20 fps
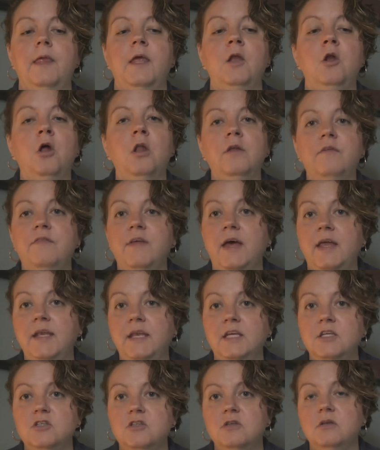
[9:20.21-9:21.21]
all
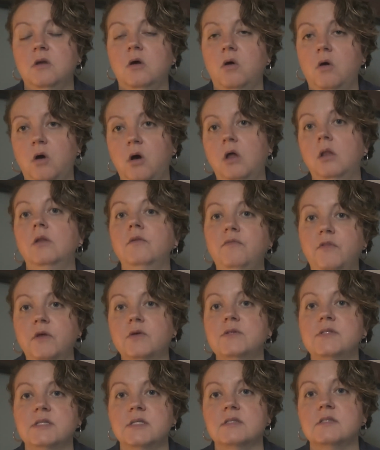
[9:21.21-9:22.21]
of
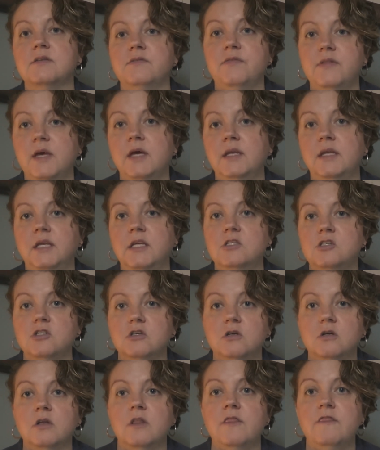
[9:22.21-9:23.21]
those things of that
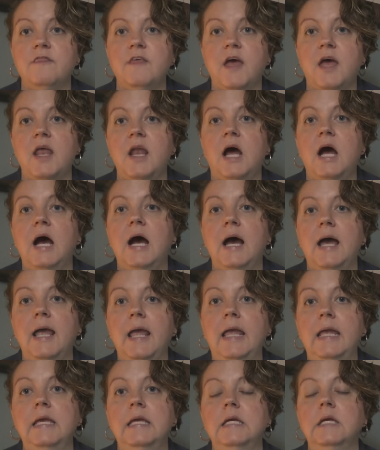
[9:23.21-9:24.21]
nature that
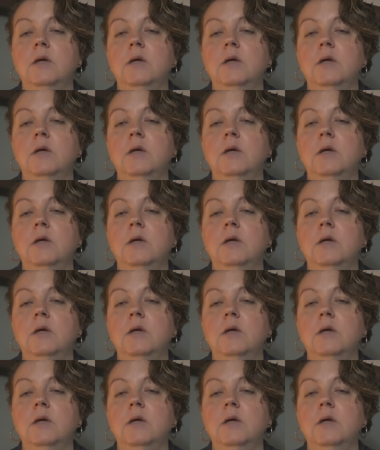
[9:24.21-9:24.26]
I